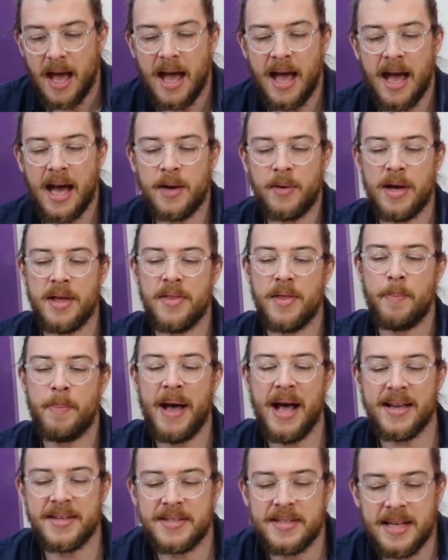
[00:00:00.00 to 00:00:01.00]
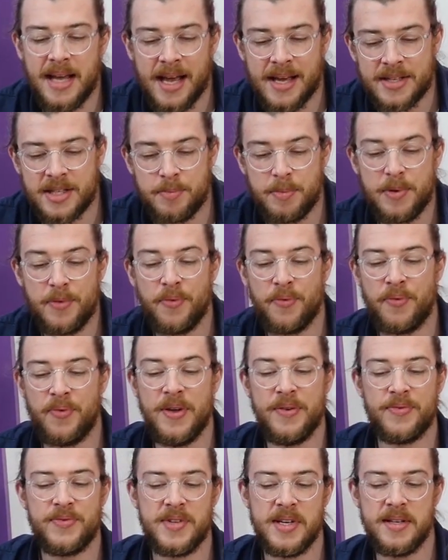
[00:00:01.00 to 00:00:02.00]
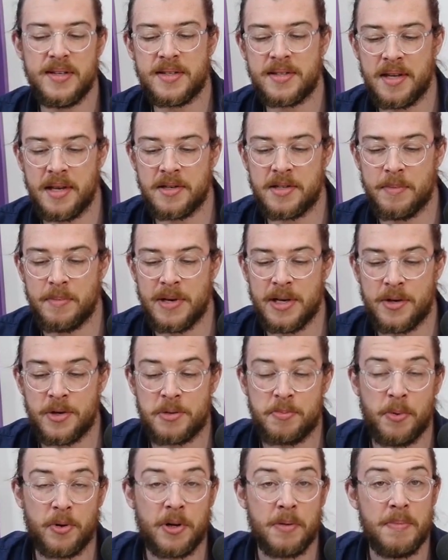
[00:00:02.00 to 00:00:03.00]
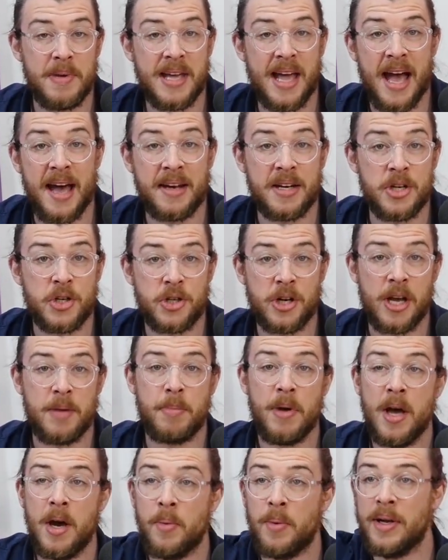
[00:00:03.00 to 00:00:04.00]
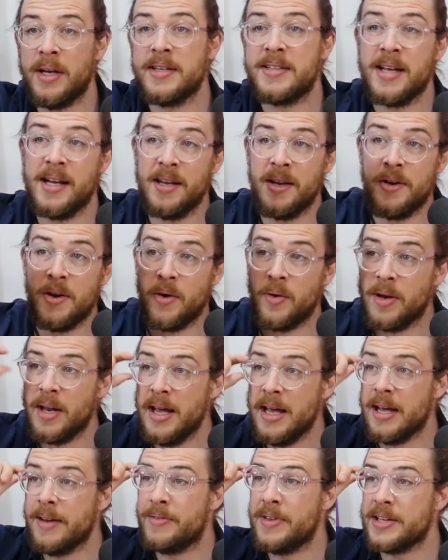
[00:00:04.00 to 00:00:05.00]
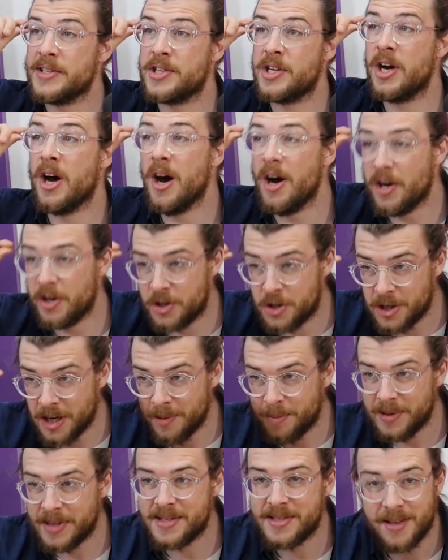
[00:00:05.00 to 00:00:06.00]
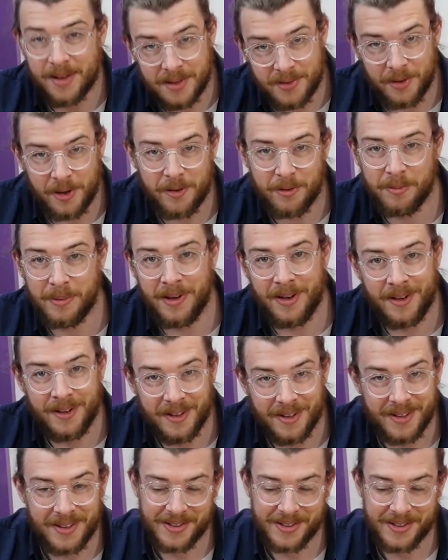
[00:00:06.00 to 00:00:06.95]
Anyway, the pasty has to be 15 centimetres but can be any shape. Well, I'll tell you, Noel, if that's cock shape, that sounds very familiar.